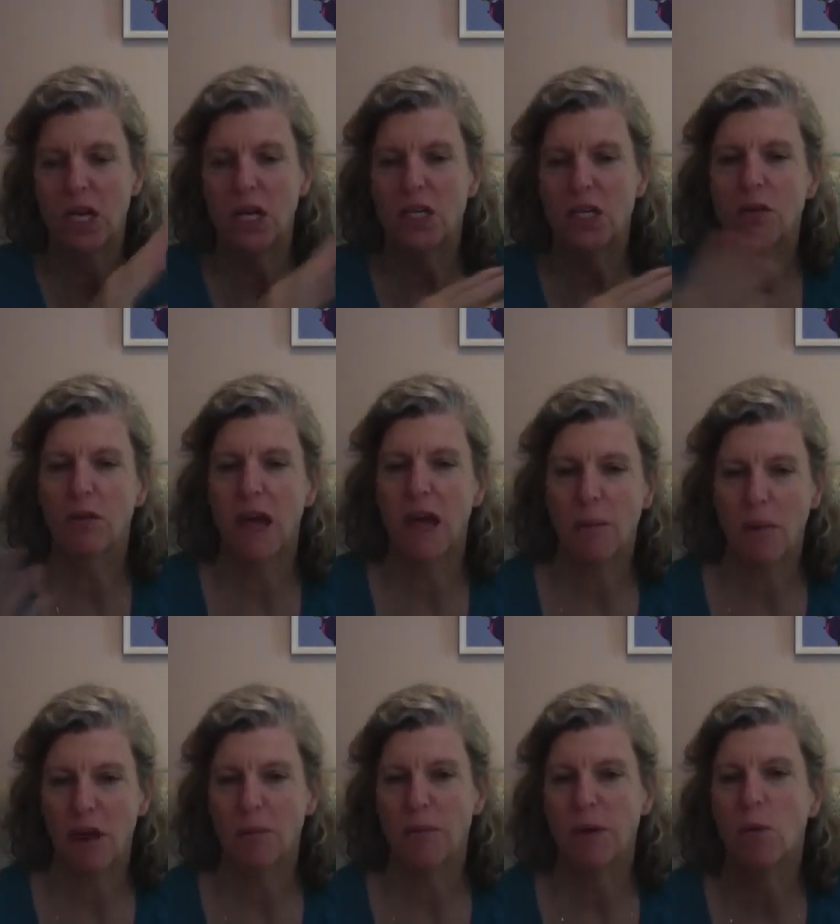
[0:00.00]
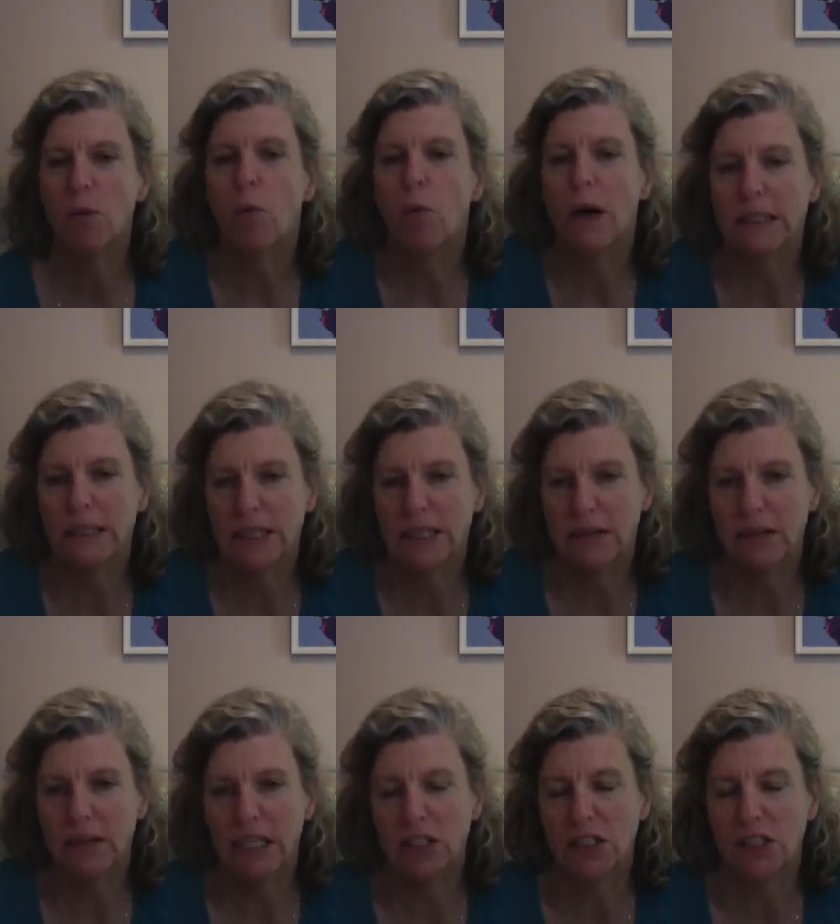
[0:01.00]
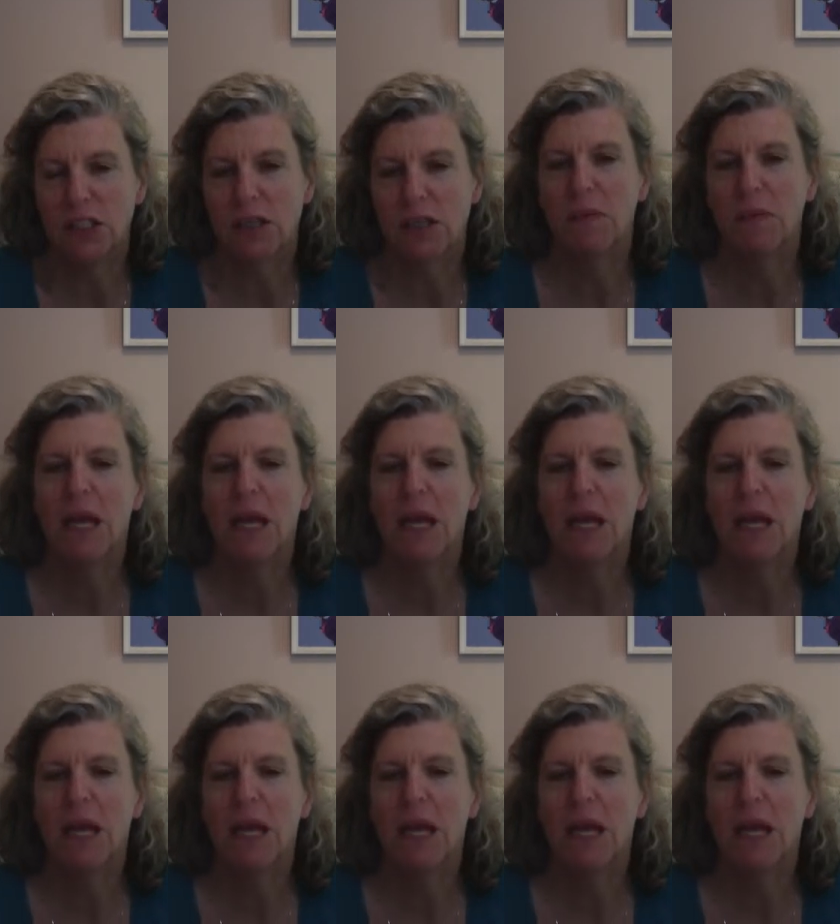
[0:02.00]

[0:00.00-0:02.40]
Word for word: So that might be one definition.